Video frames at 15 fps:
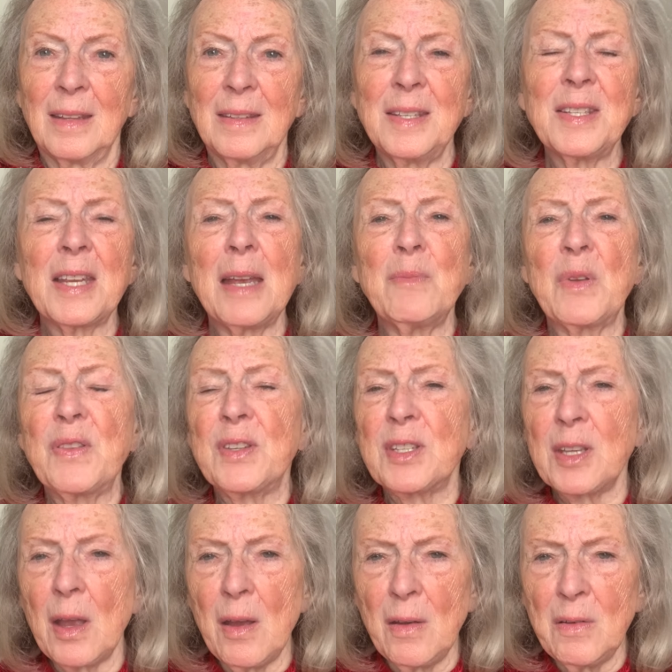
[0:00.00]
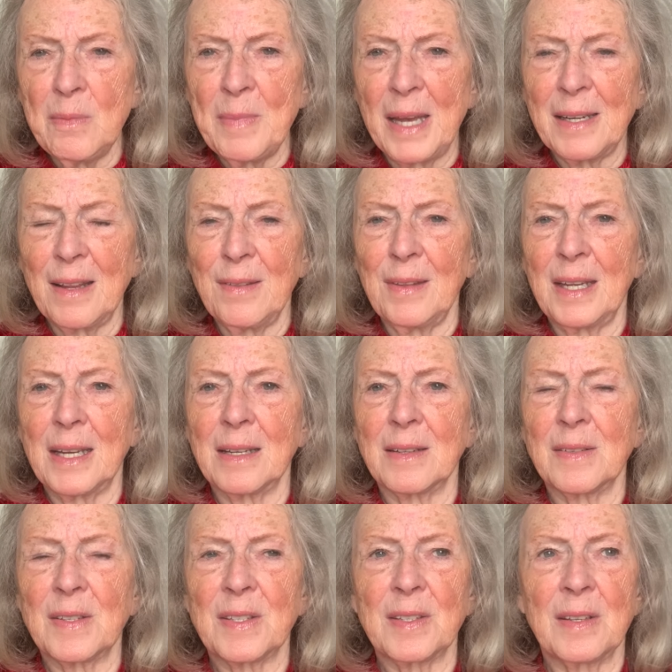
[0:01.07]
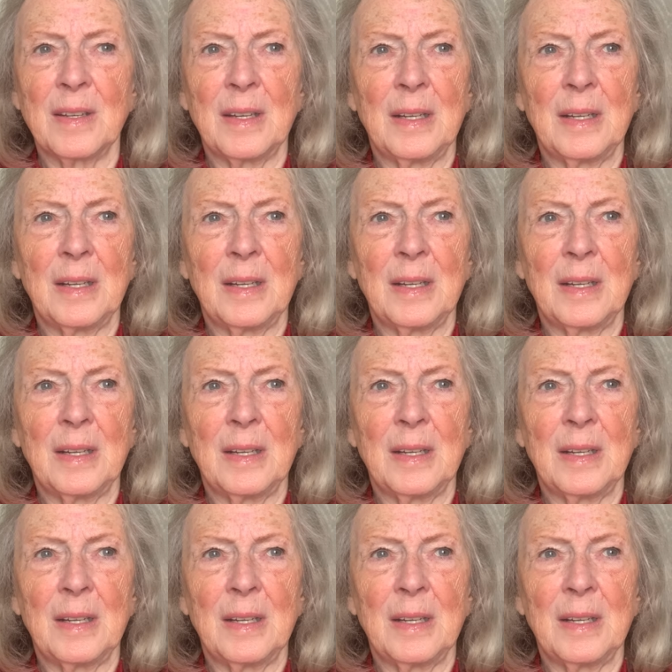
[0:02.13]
The same with so many things.